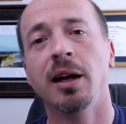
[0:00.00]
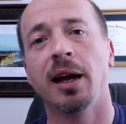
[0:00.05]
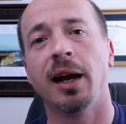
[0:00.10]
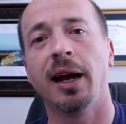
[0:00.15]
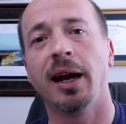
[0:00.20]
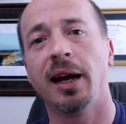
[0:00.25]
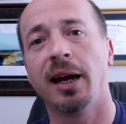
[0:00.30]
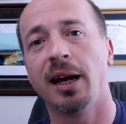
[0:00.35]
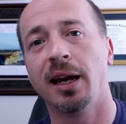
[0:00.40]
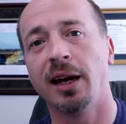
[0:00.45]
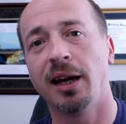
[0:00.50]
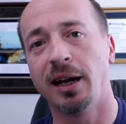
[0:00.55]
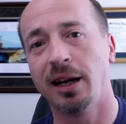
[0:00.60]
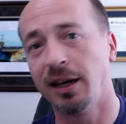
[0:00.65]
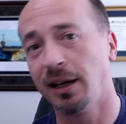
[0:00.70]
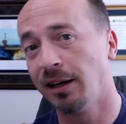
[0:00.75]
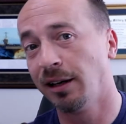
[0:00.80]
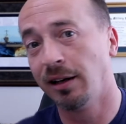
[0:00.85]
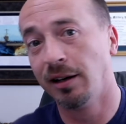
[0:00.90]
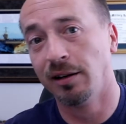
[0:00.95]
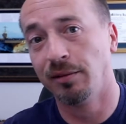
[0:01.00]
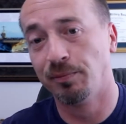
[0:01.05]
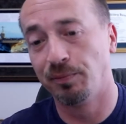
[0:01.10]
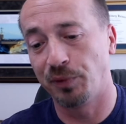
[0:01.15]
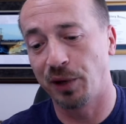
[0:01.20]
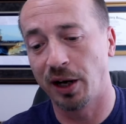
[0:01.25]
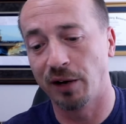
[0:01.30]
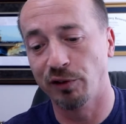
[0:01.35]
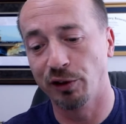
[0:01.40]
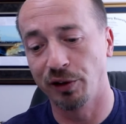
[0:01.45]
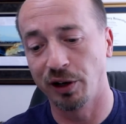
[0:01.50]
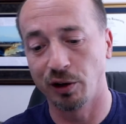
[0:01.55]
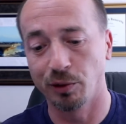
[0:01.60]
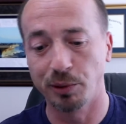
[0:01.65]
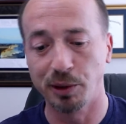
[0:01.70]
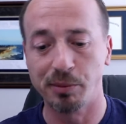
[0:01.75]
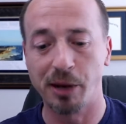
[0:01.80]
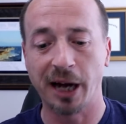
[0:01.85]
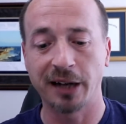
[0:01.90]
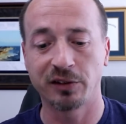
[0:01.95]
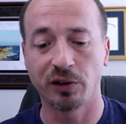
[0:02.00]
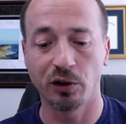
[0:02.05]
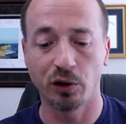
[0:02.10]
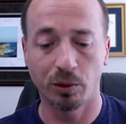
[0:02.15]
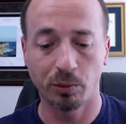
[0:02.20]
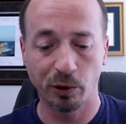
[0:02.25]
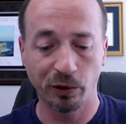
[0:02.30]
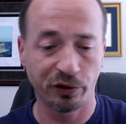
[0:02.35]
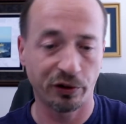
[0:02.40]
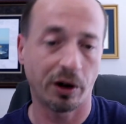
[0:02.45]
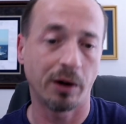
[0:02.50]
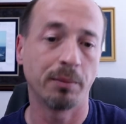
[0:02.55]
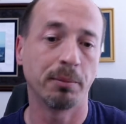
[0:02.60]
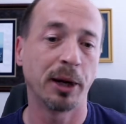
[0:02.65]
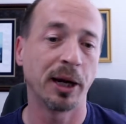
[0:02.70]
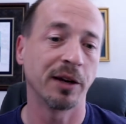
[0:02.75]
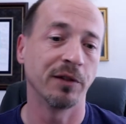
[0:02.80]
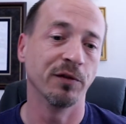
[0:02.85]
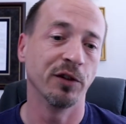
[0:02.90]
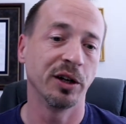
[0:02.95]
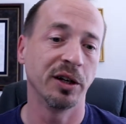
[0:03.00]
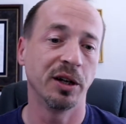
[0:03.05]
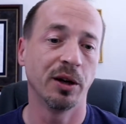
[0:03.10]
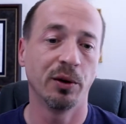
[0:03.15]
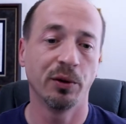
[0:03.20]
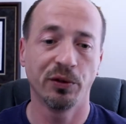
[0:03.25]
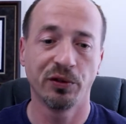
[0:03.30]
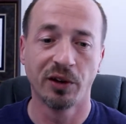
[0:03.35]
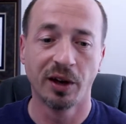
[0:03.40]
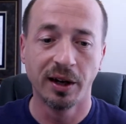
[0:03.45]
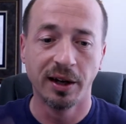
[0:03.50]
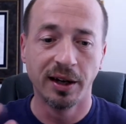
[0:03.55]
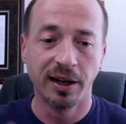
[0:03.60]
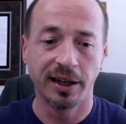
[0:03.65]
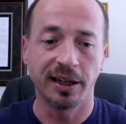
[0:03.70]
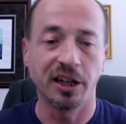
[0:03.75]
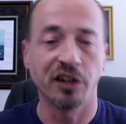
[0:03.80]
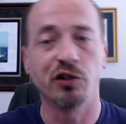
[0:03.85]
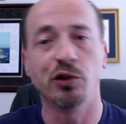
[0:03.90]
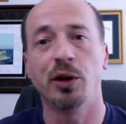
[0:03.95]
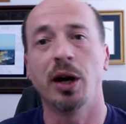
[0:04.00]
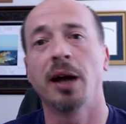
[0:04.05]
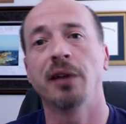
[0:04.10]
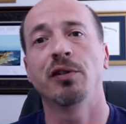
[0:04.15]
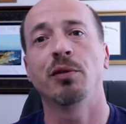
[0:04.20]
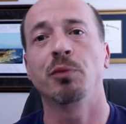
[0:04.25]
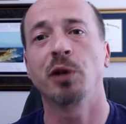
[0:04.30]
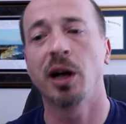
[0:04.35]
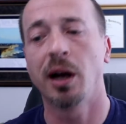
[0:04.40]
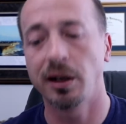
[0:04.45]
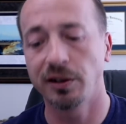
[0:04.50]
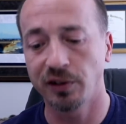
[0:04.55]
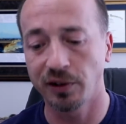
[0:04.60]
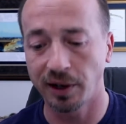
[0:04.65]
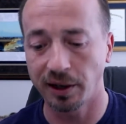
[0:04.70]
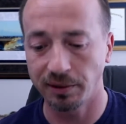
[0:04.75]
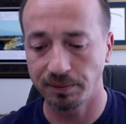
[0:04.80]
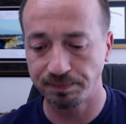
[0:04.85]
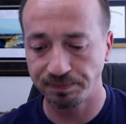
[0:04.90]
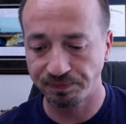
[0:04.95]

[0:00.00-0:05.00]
And everything will be back to normal. Start making videos, get you guys some content.